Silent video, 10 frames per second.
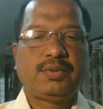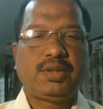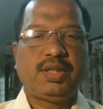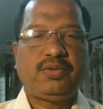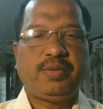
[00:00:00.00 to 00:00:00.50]

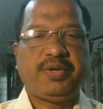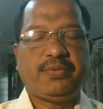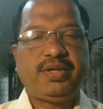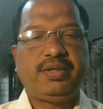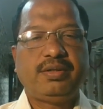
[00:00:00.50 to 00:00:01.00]
Hello
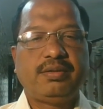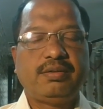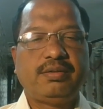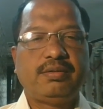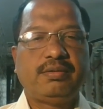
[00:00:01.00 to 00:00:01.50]
everyone,
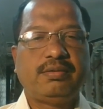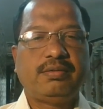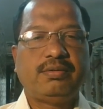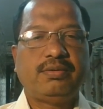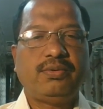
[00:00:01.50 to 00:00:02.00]

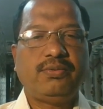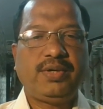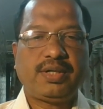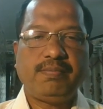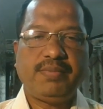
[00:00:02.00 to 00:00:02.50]

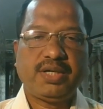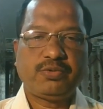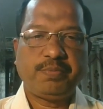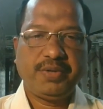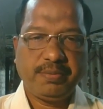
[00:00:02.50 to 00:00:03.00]
welcome back
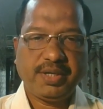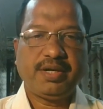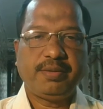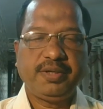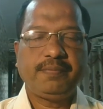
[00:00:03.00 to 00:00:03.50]
to PM
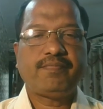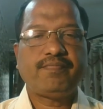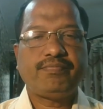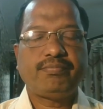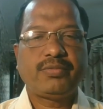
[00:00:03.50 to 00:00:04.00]
Academy.
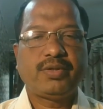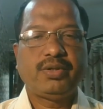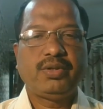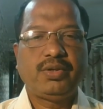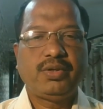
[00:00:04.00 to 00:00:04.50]

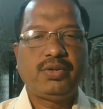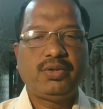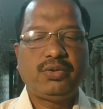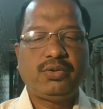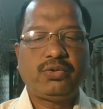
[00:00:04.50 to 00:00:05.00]

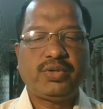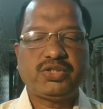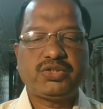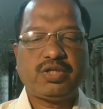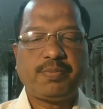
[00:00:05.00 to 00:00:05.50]

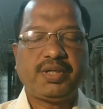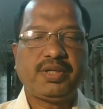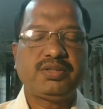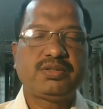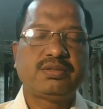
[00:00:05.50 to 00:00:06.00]
Today's topic
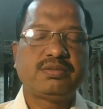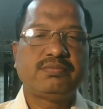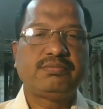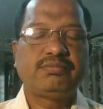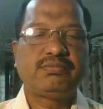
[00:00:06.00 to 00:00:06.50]
is
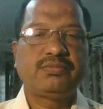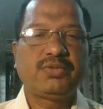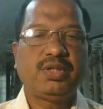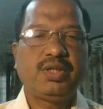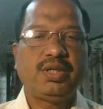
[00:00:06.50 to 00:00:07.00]

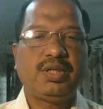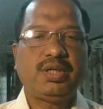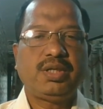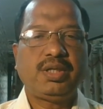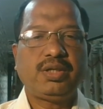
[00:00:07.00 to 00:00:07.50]

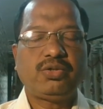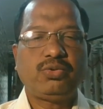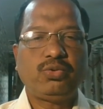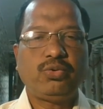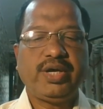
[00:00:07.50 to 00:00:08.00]
Tier
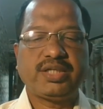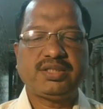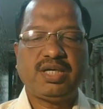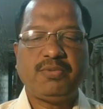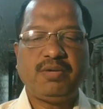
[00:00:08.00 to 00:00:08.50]
2
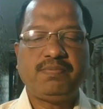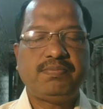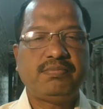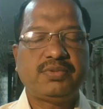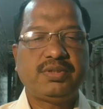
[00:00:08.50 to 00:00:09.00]
exam of
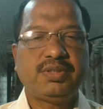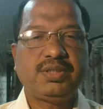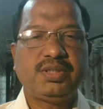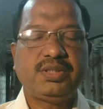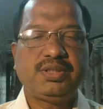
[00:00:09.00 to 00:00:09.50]

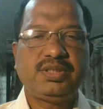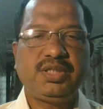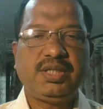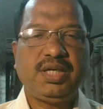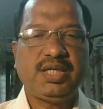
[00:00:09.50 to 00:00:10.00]

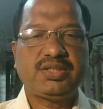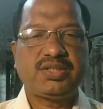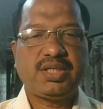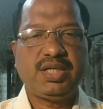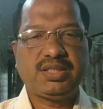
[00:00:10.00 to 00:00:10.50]

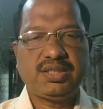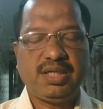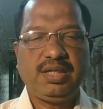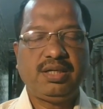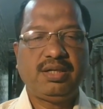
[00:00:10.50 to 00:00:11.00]

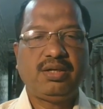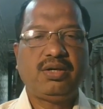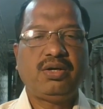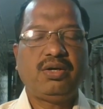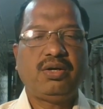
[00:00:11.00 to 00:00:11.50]
CHSL
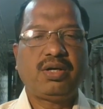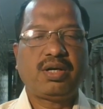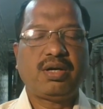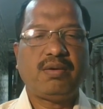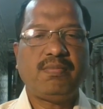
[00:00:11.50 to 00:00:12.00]

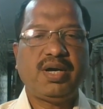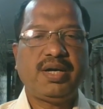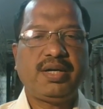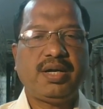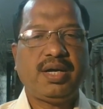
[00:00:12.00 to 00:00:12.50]
or
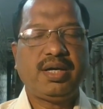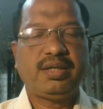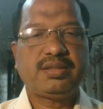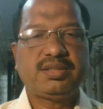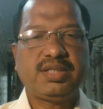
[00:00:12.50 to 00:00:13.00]
Combined
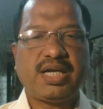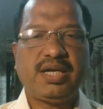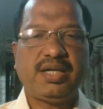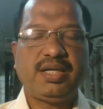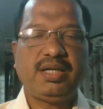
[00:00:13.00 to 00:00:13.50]
Higher
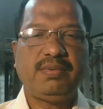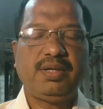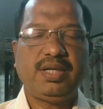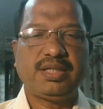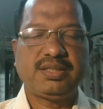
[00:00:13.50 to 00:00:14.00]
Secondary Level
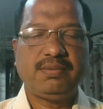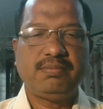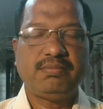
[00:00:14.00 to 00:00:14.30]
Exam,